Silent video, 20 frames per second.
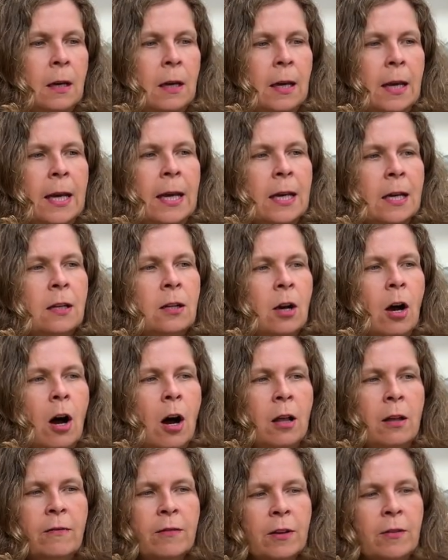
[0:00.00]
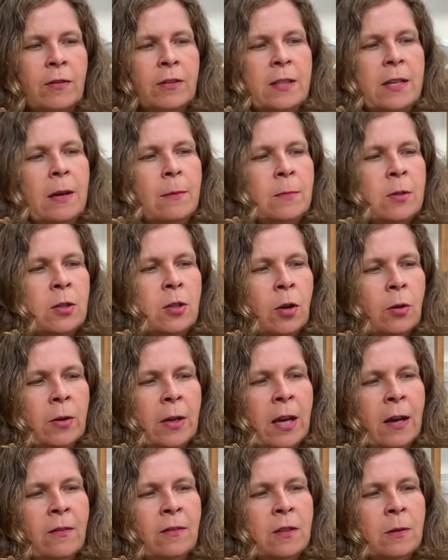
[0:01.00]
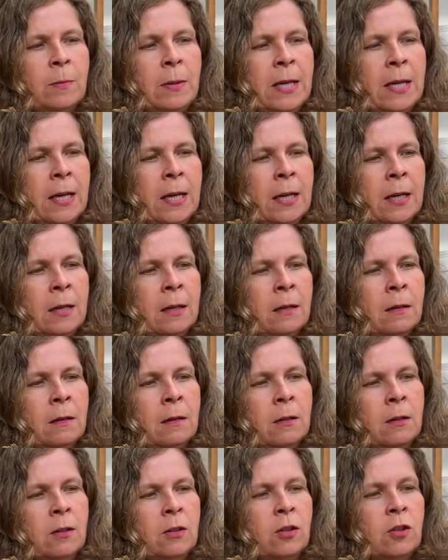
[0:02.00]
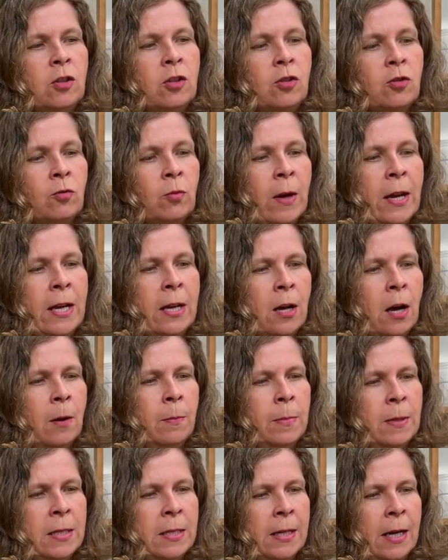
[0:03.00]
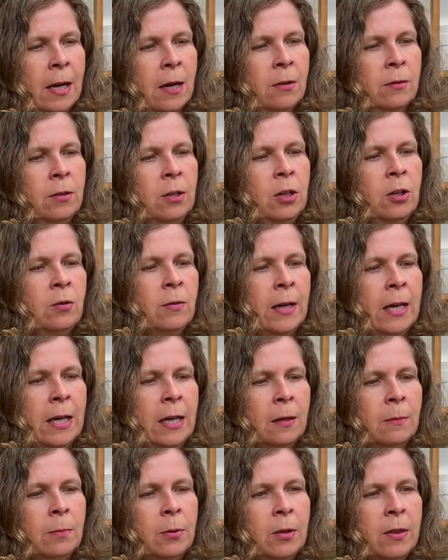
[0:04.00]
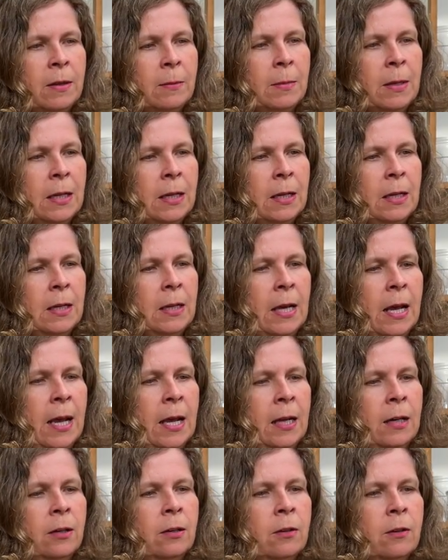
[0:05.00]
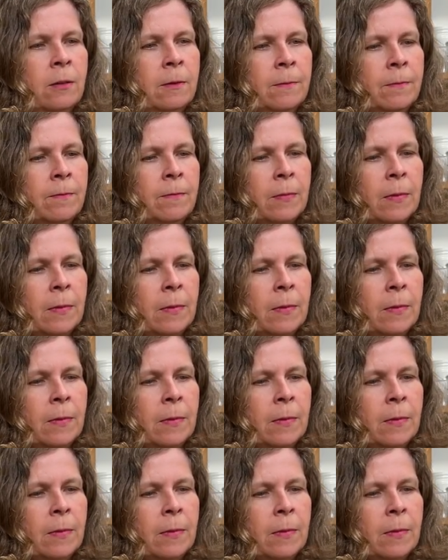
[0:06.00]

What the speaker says: And all of your stems don't have to be in straight up and down. You can put them in at an angle.